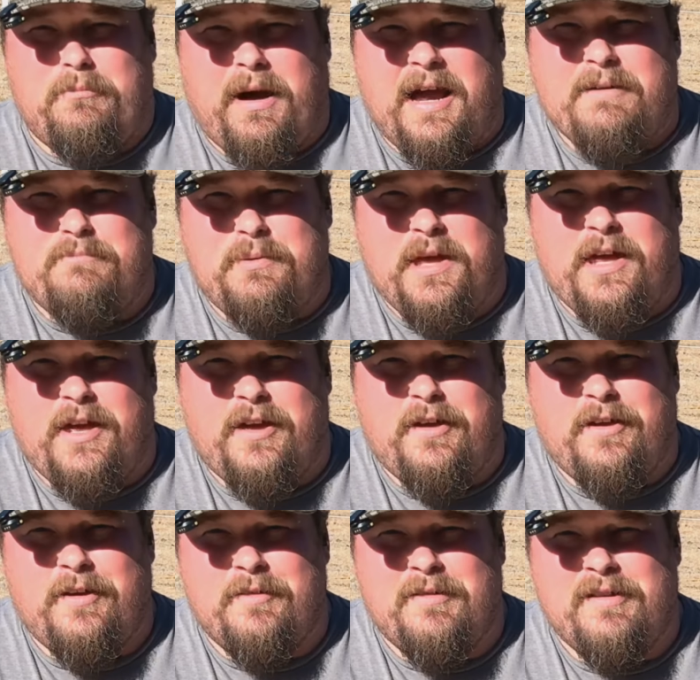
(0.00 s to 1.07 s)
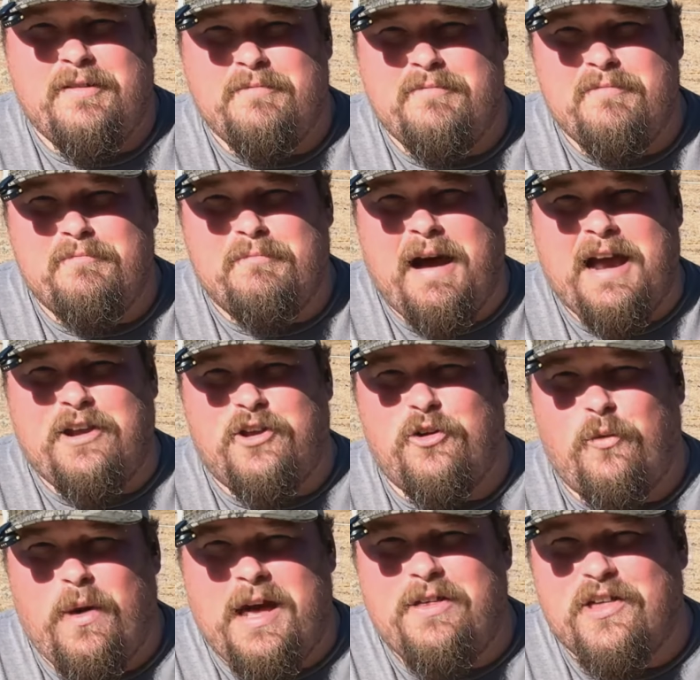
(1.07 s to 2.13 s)
might be my
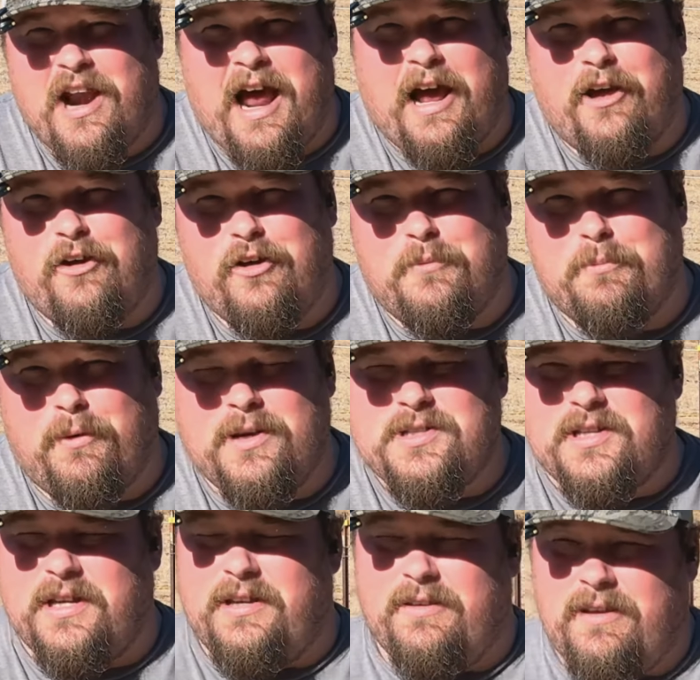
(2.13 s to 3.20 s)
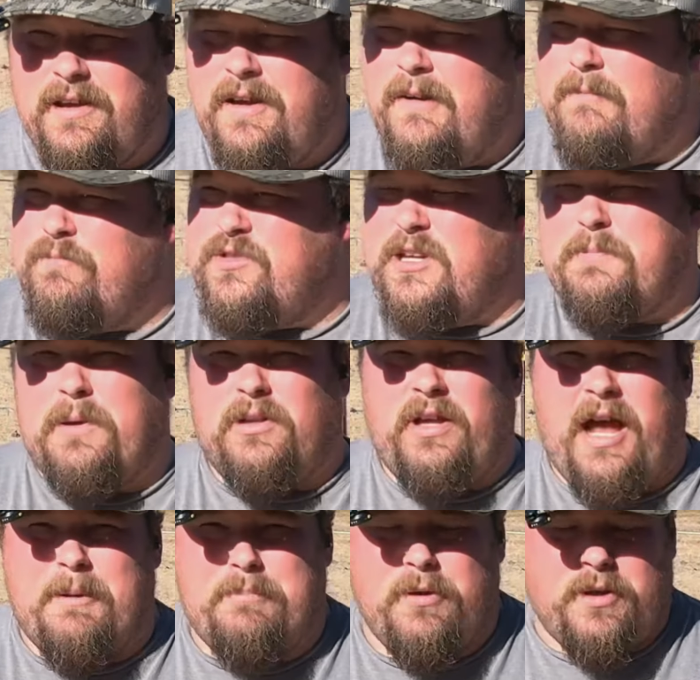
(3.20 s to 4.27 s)
new way that I cook brisket.
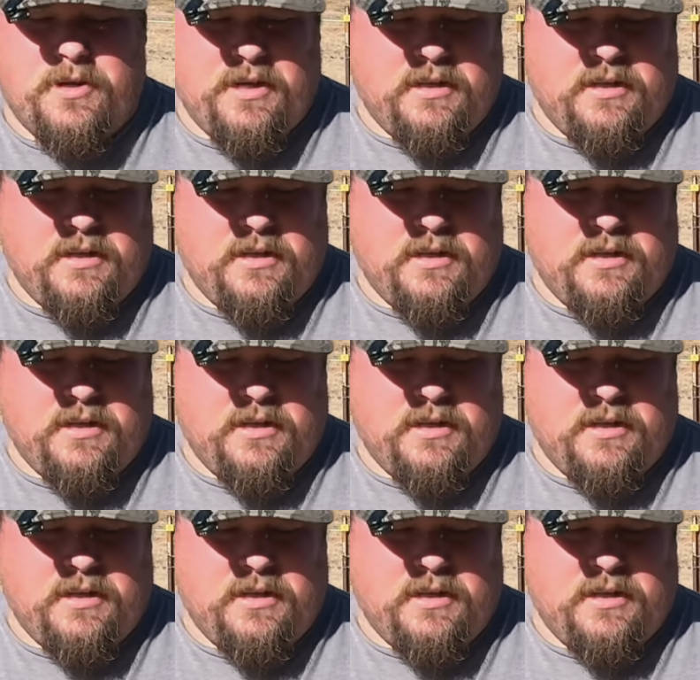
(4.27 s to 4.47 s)
Typically, I put it